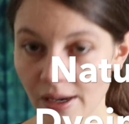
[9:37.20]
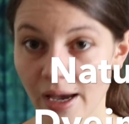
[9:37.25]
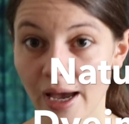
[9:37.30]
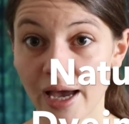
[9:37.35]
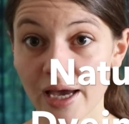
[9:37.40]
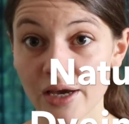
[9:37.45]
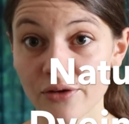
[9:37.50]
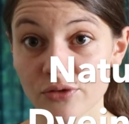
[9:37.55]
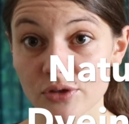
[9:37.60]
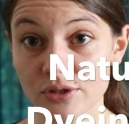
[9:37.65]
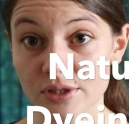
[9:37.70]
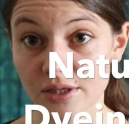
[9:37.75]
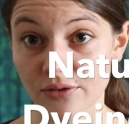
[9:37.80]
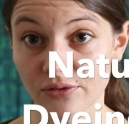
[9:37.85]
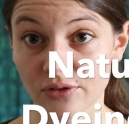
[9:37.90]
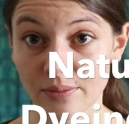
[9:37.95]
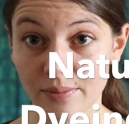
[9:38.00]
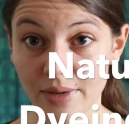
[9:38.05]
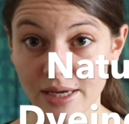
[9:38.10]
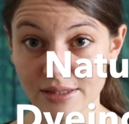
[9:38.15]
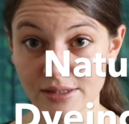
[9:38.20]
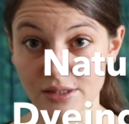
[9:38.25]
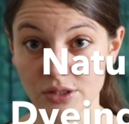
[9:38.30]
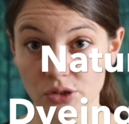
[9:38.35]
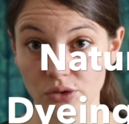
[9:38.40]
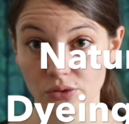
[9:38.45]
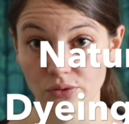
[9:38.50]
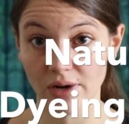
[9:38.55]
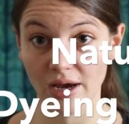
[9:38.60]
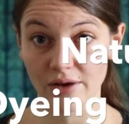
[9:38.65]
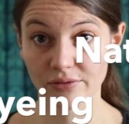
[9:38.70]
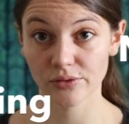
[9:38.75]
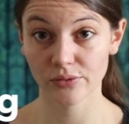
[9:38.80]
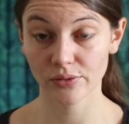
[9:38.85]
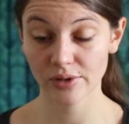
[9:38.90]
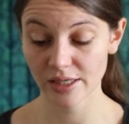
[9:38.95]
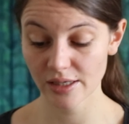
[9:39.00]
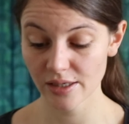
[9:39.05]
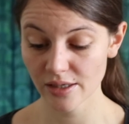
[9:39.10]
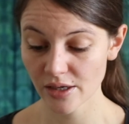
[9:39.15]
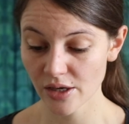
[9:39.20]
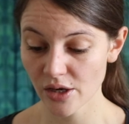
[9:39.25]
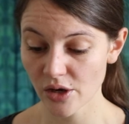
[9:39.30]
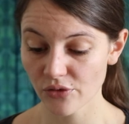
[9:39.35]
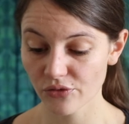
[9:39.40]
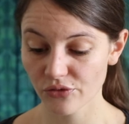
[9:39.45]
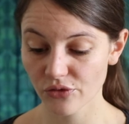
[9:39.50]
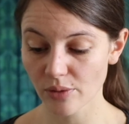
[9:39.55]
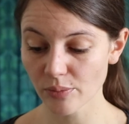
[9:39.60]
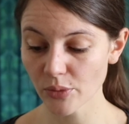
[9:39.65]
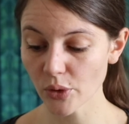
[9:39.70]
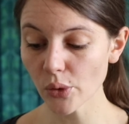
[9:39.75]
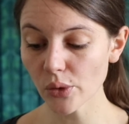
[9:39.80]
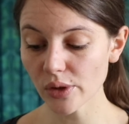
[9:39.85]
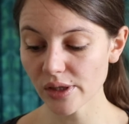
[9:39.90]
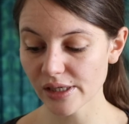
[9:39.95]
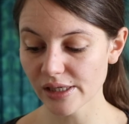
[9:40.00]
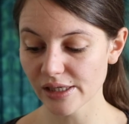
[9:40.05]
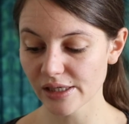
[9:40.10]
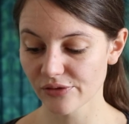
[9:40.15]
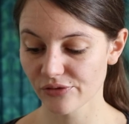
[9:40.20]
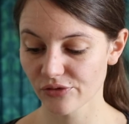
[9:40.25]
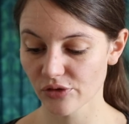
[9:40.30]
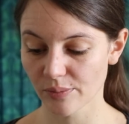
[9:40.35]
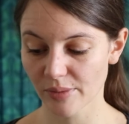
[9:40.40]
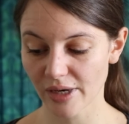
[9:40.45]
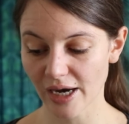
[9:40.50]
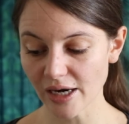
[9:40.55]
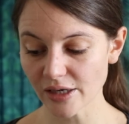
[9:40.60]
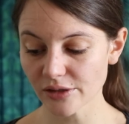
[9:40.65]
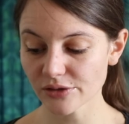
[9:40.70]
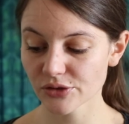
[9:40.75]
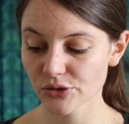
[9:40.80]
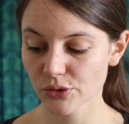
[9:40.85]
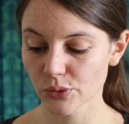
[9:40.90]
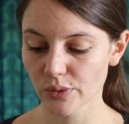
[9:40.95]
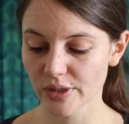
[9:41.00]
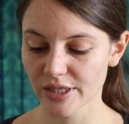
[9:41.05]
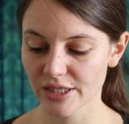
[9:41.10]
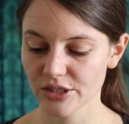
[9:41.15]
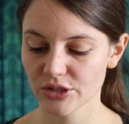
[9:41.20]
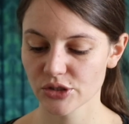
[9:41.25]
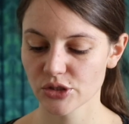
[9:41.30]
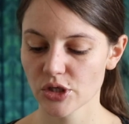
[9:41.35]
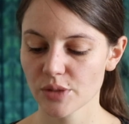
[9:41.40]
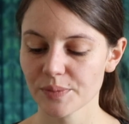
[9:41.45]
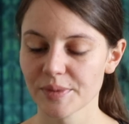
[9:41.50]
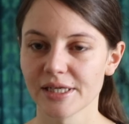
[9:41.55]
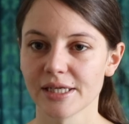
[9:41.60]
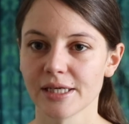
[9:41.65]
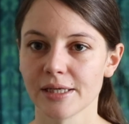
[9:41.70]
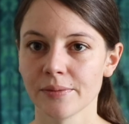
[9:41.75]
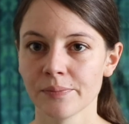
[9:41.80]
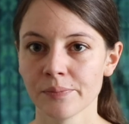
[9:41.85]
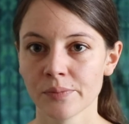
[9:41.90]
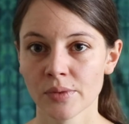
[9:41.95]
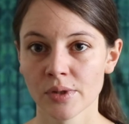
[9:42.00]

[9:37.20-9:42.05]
I have received a message on Ravelry from Uli from Karlsruhe in Germany.